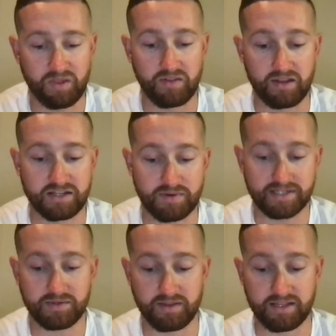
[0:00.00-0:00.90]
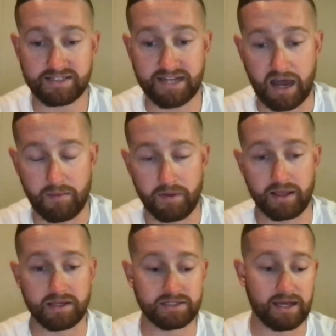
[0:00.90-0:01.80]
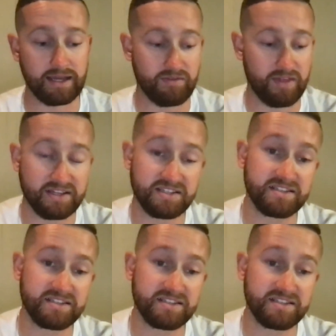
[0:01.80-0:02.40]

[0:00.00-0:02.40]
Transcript: and then especially with this topic is like they